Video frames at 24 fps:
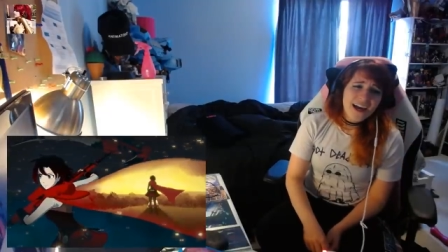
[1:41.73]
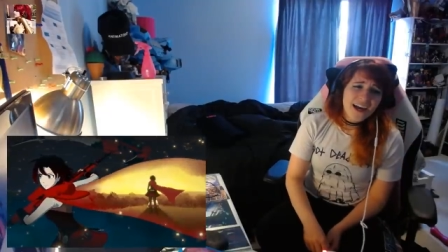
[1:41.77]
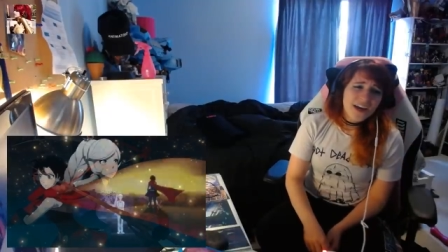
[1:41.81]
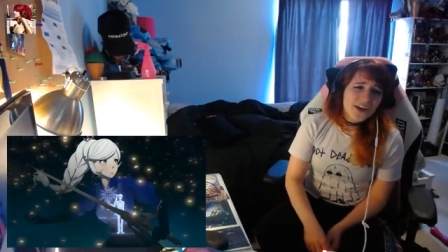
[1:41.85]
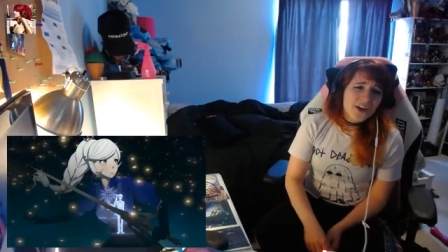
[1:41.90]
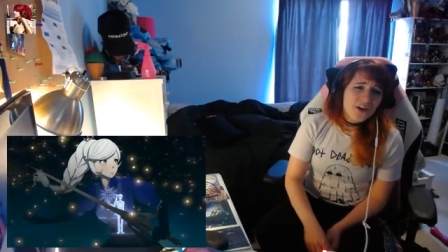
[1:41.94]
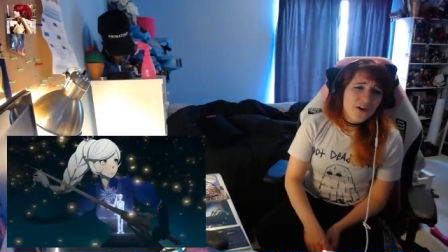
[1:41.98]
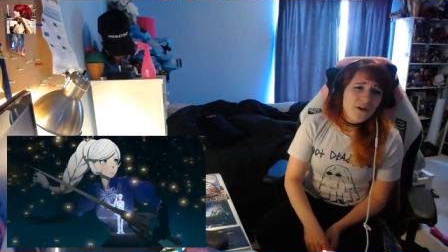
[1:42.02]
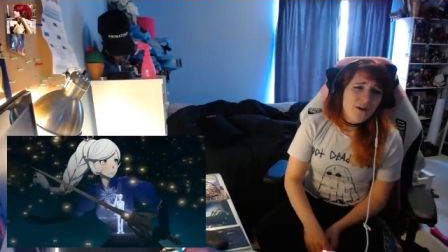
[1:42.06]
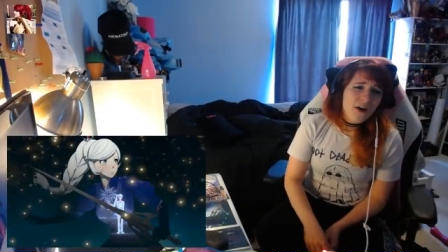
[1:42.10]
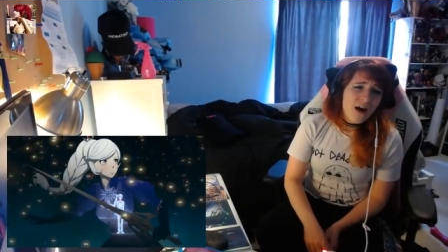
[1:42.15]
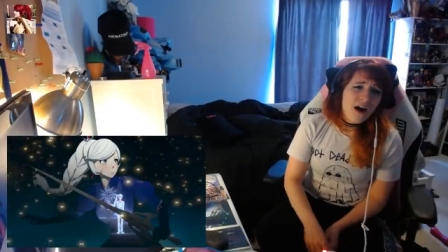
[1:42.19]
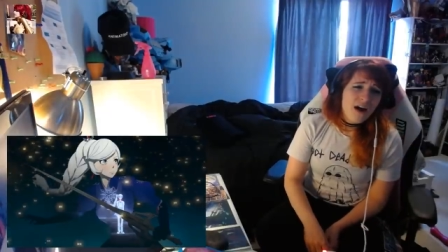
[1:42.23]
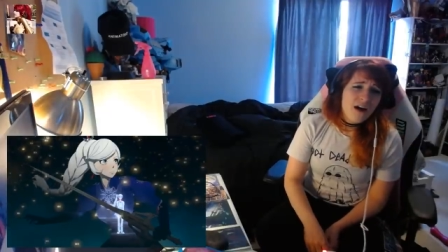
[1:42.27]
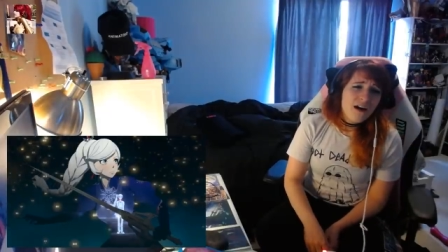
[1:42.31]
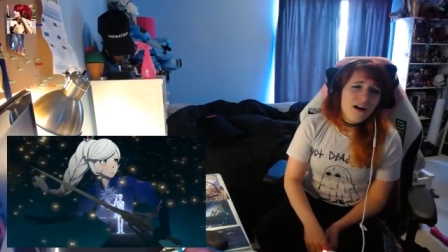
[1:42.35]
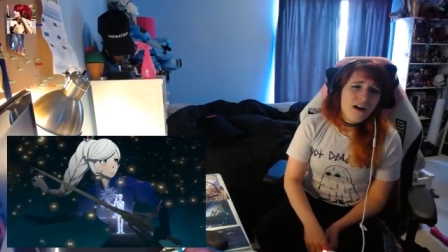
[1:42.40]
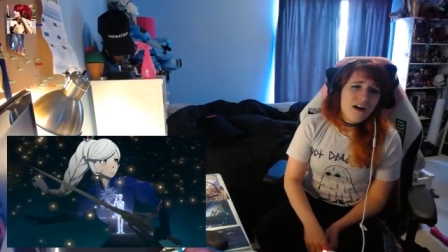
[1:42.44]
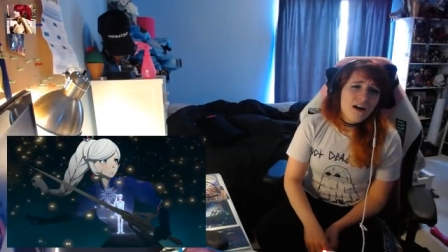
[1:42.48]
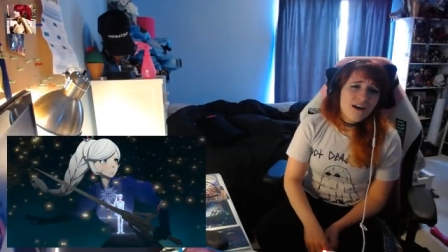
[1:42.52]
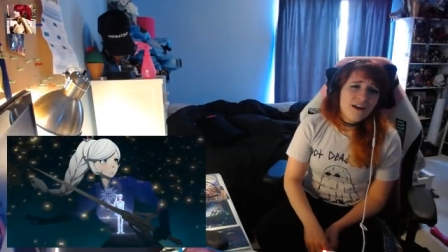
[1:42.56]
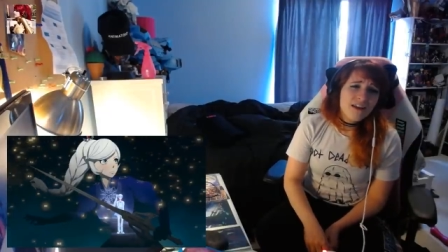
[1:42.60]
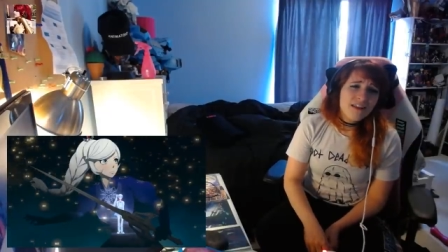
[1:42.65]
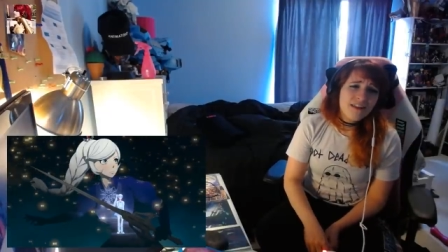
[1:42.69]
to
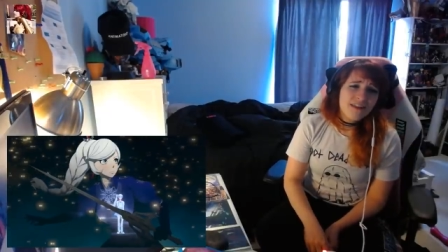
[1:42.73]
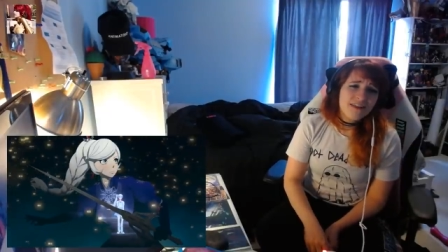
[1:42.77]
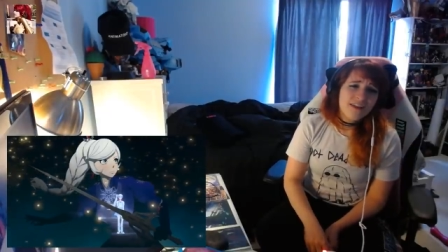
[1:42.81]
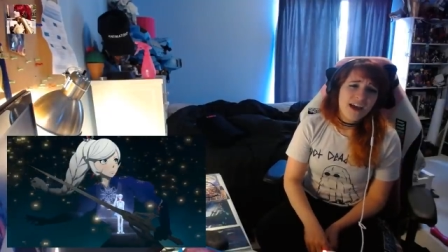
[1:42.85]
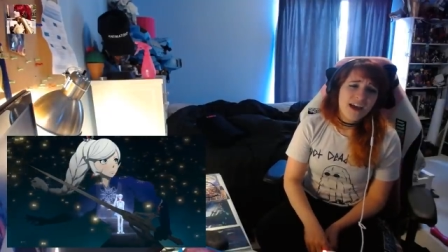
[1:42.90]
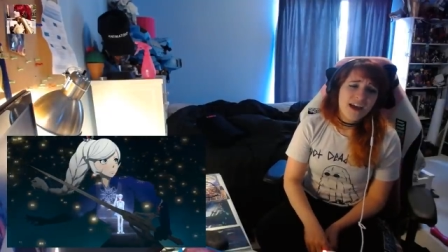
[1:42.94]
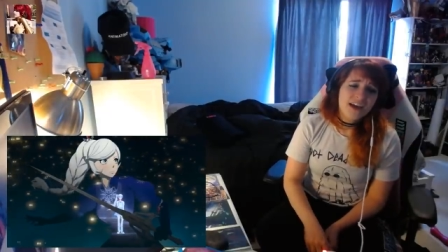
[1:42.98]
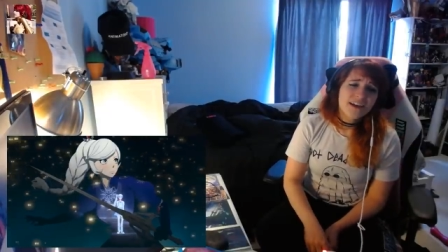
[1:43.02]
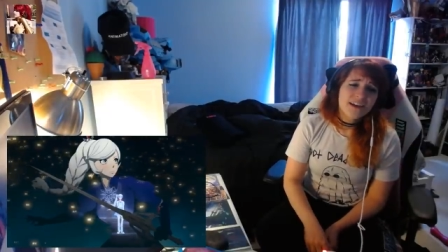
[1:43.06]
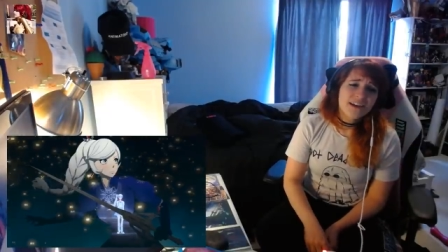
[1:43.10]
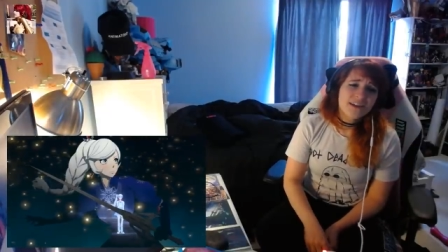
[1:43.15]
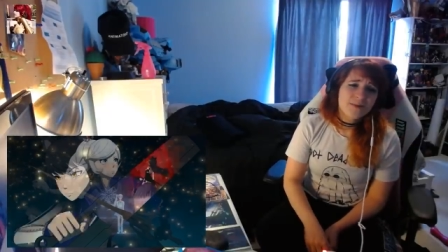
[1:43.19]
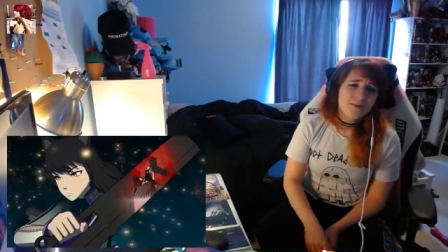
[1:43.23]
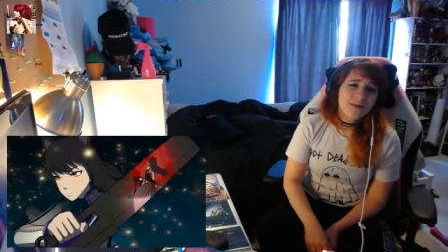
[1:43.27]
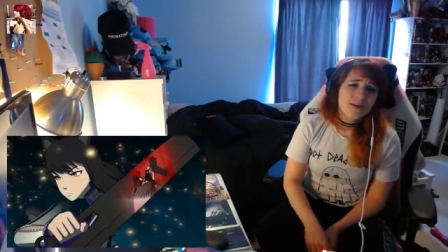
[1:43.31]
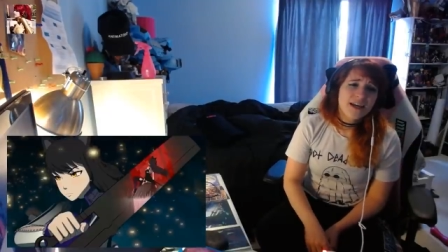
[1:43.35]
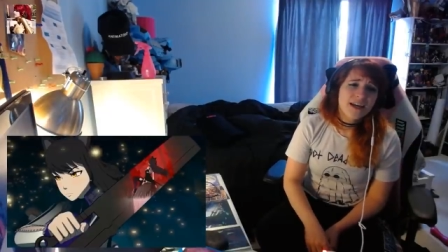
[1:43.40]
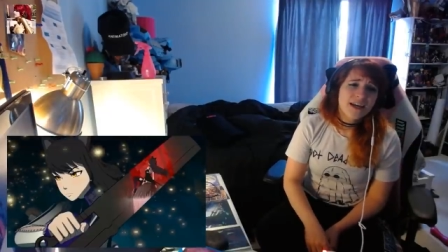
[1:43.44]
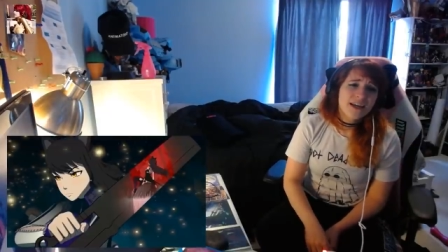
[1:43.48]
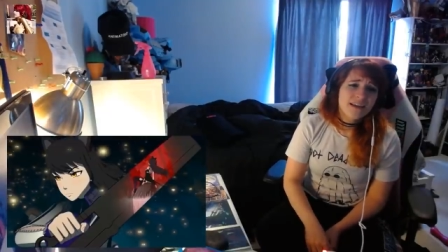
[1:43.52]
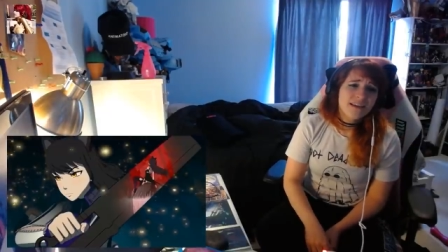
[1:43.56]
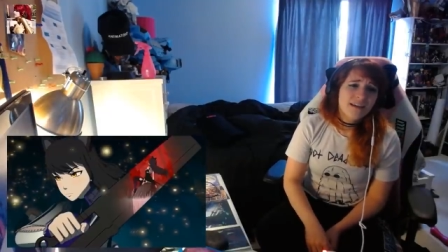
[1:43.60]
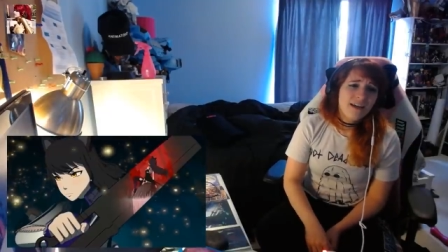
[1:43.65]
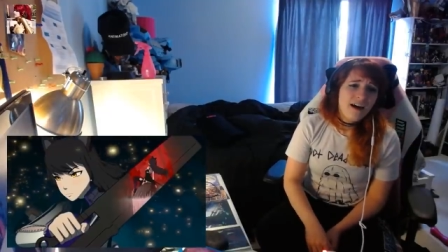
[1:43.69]
all the things
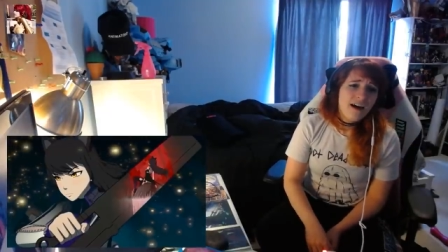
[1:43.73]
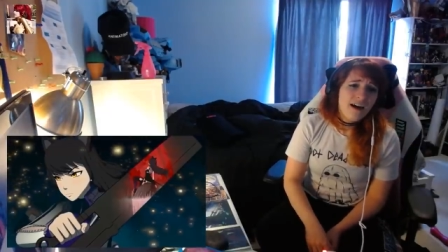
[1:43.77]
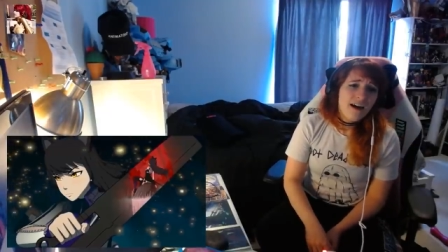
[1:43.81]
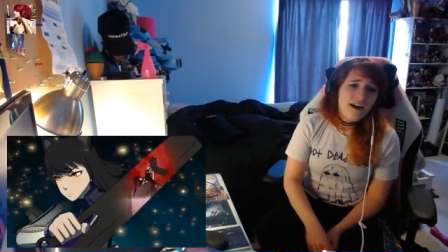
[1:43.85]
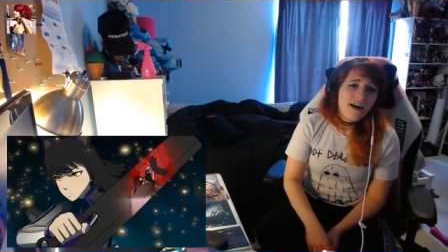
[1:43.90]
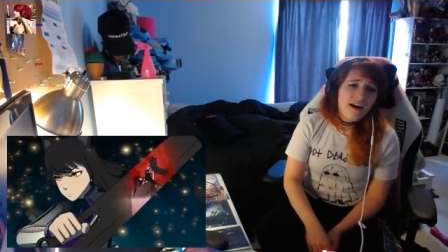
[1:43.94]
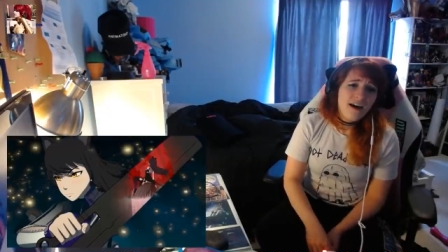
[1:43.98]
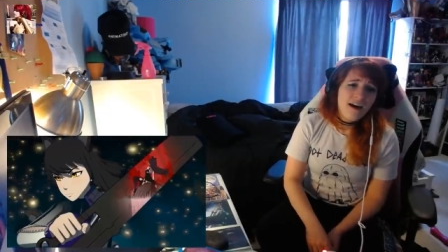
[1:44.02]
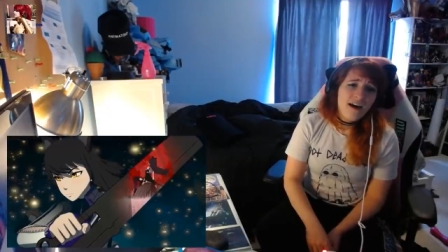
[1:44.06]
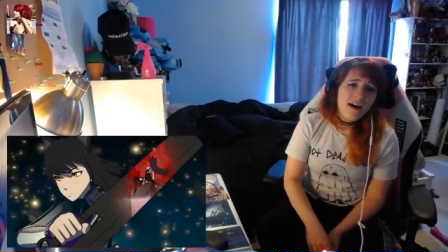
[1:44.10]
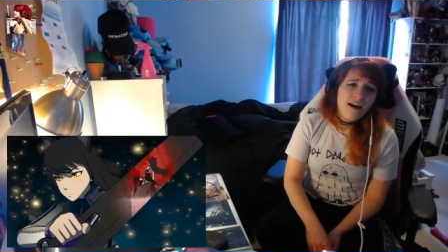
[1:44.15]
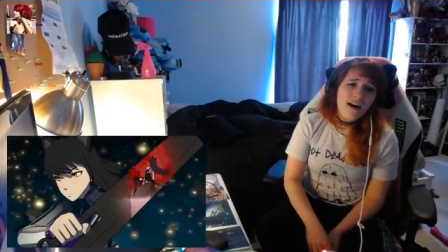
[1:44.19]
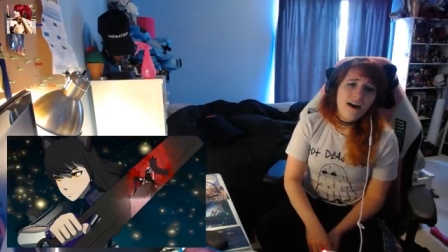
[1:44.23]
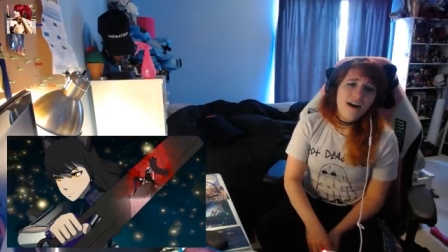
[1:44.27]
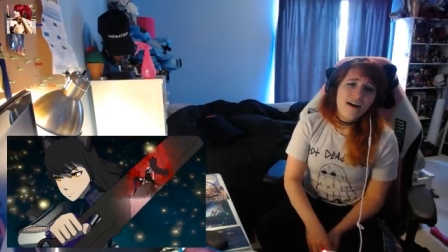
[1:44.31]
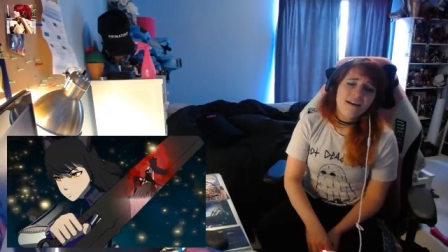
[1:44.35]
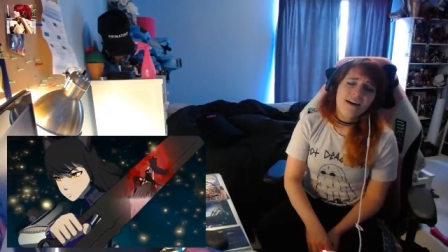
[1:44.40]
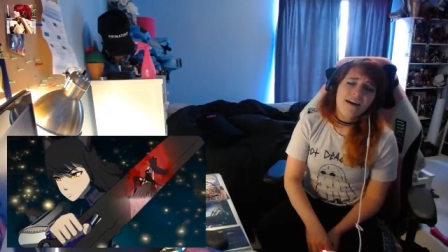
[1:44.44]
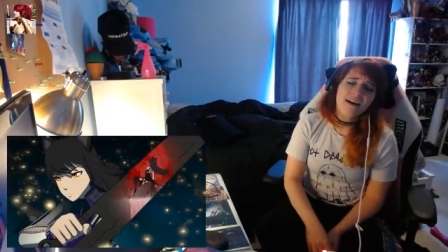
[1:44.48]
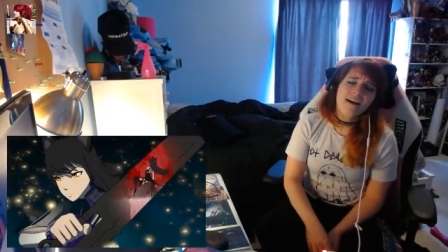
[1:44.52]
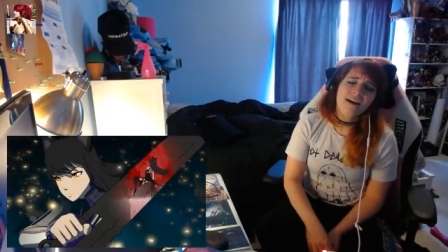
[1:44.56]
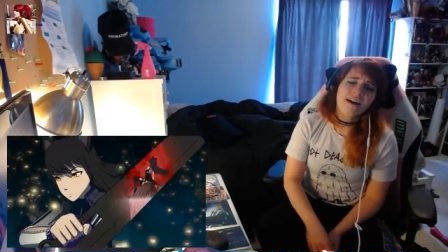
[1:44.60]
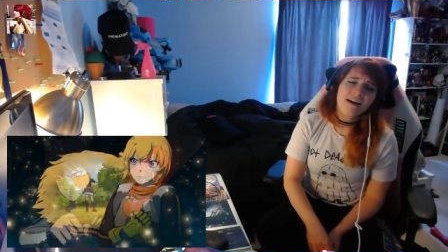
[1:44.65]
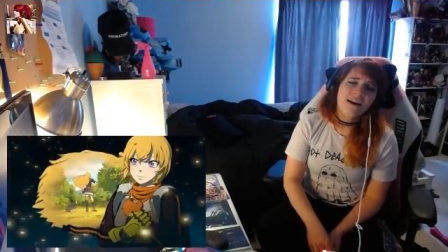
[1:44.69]
we
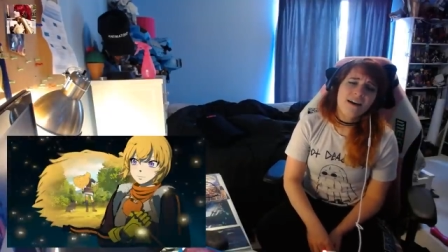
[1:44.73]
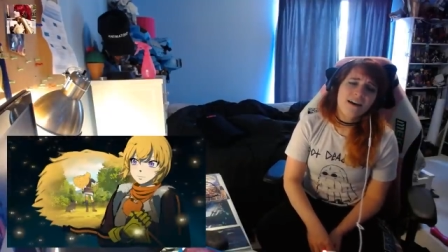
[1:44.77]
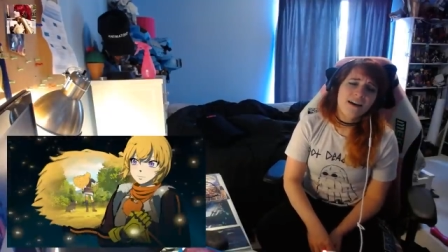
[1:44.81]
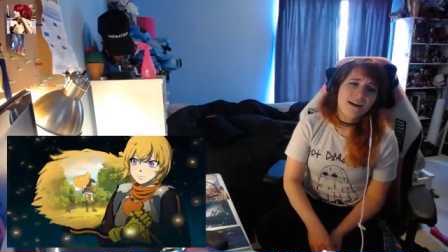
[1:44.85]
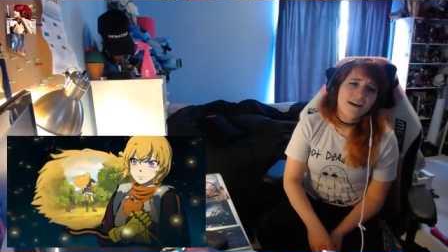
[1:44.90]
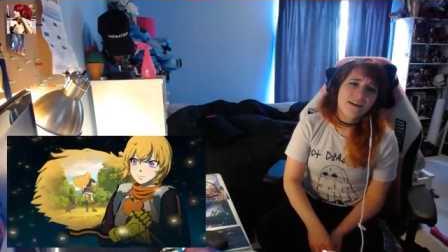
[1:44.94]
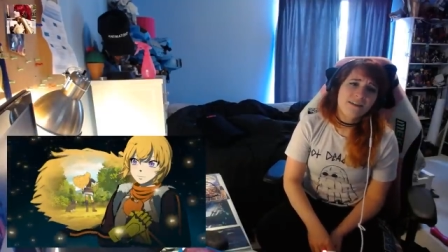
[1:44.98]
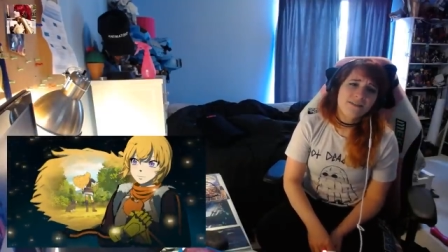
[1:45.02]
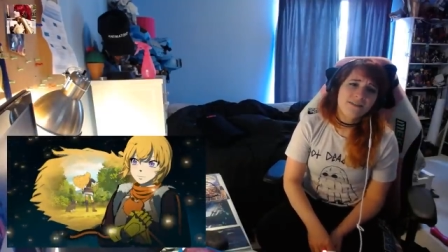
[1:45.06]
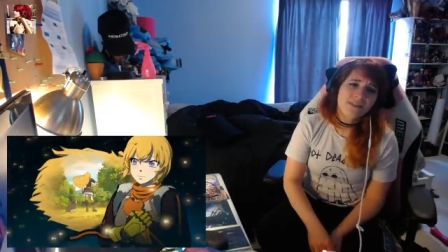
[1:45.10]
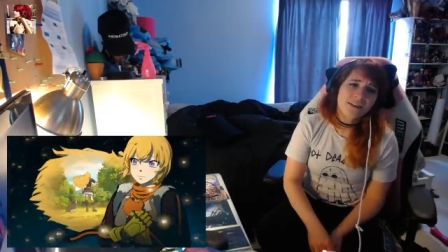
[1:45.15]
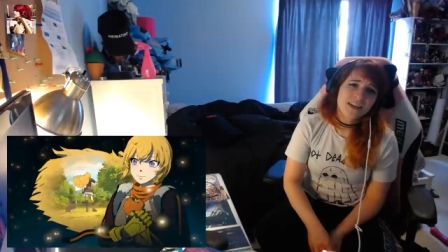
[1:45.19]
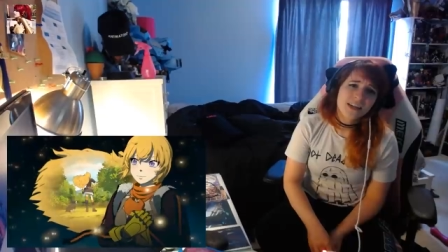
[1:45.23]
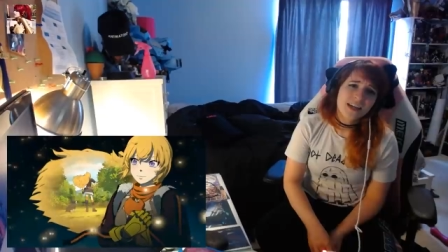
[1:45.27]
loved.